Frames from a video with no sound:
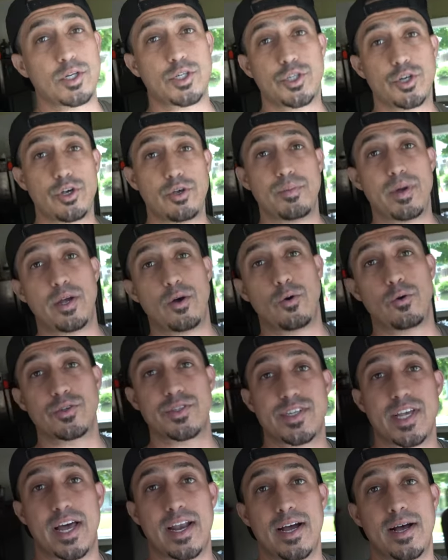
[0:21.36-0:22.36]
gonna show you my whole
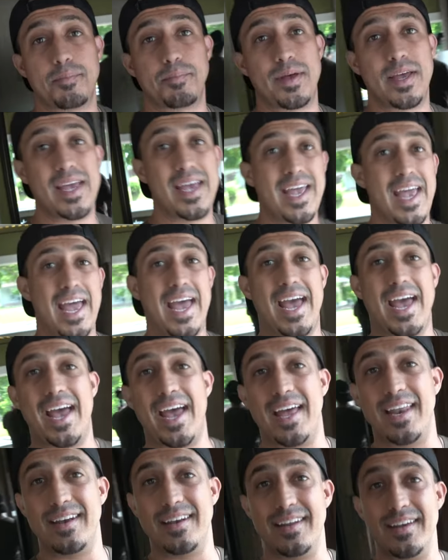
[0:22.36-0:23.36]
setup
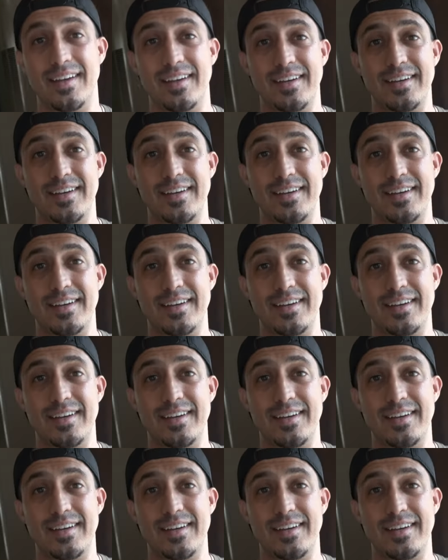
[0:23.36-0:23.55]
and